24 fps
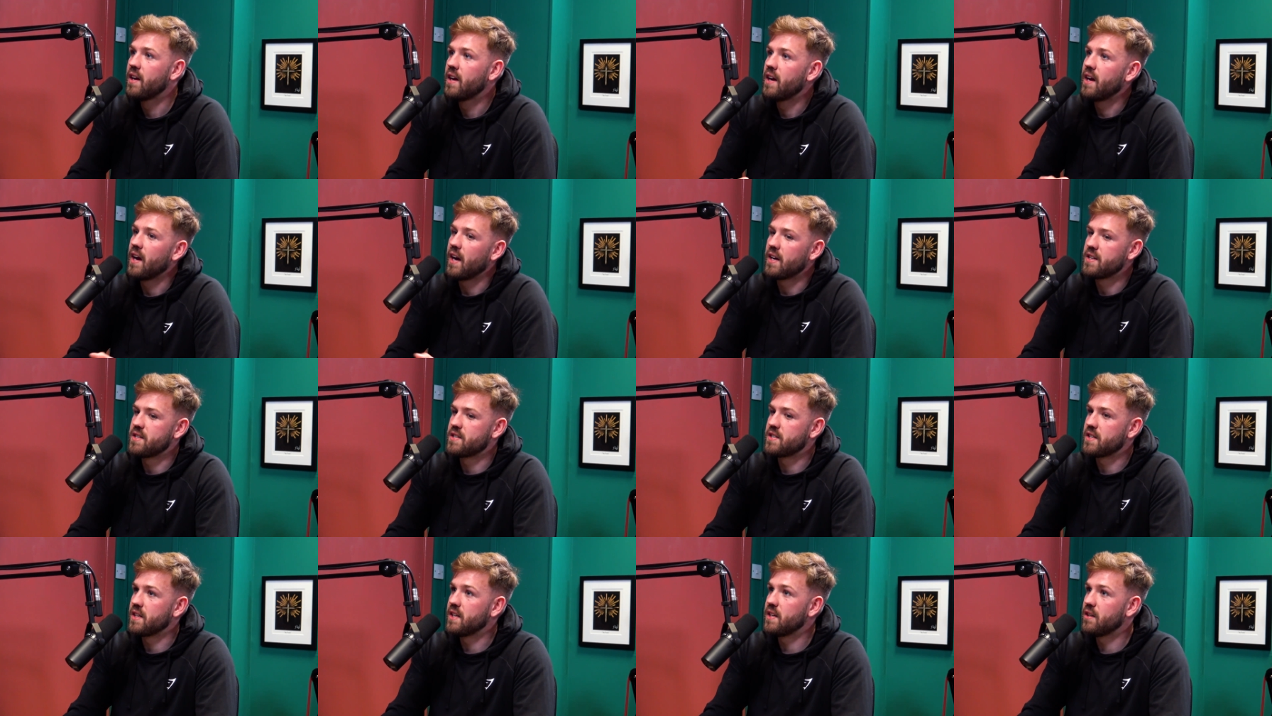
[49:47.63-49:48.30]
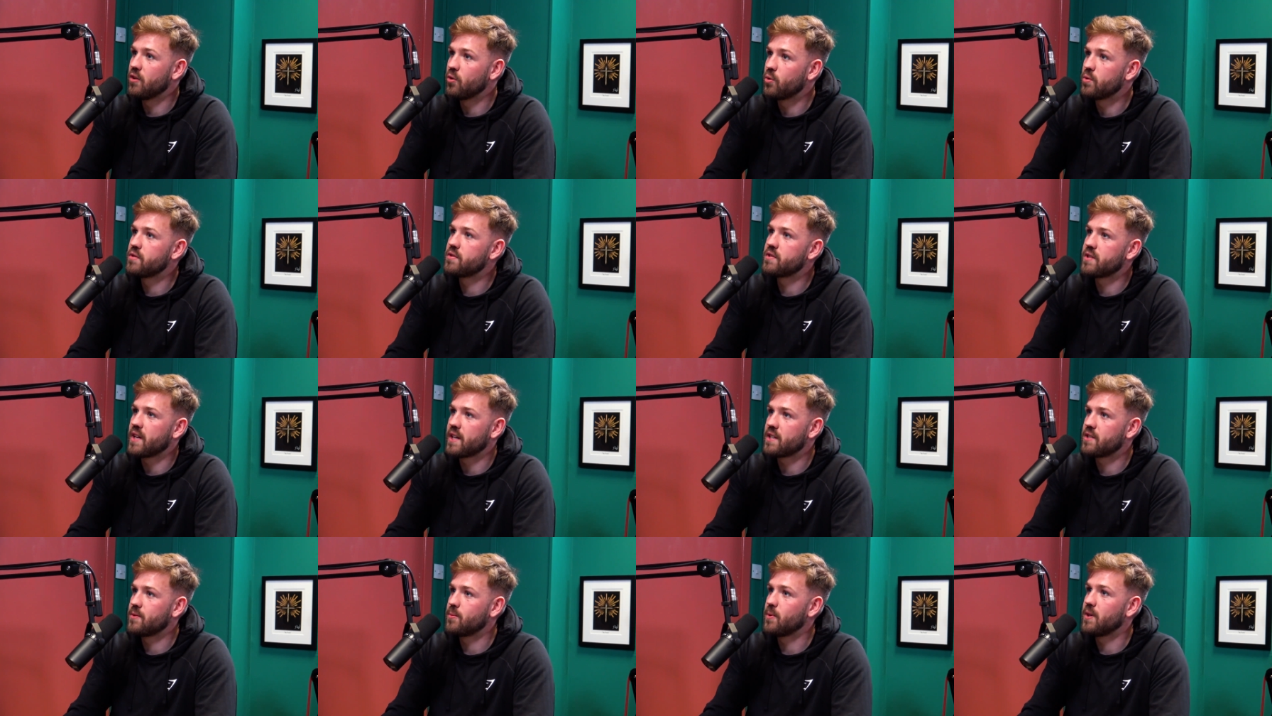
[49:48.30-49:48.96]
Yeah. And see those
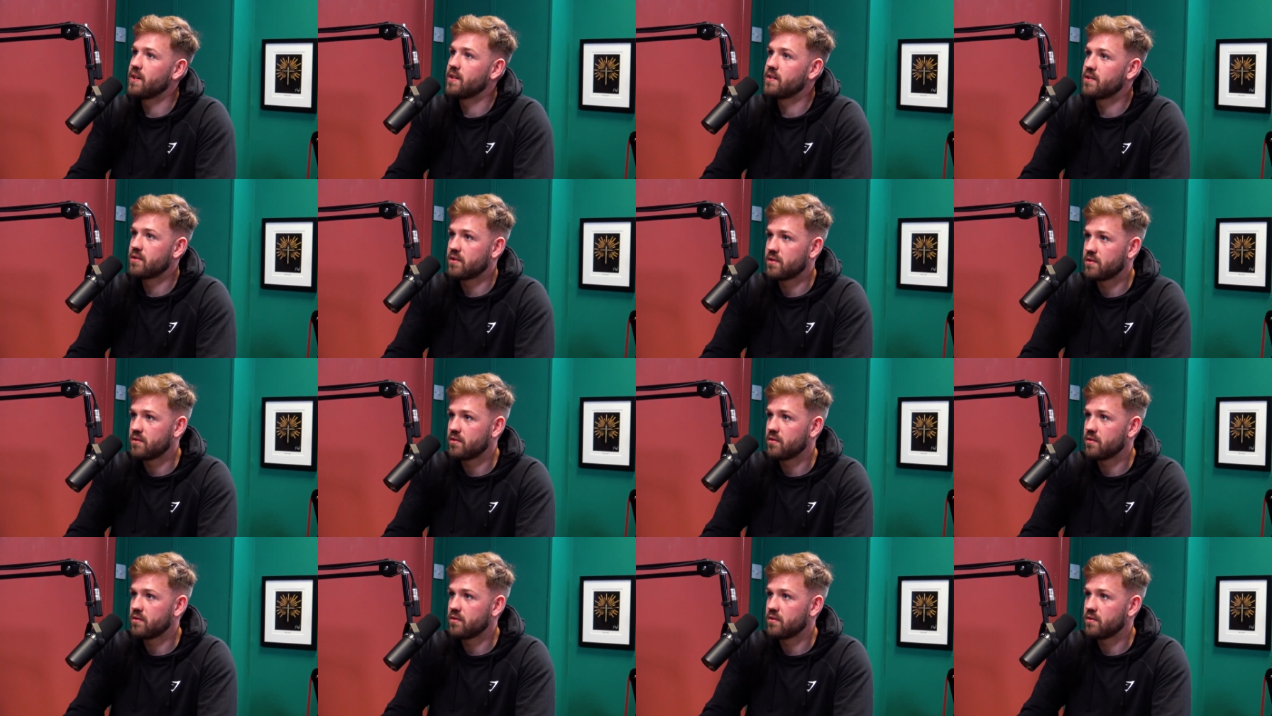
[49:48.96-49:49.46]
six weeks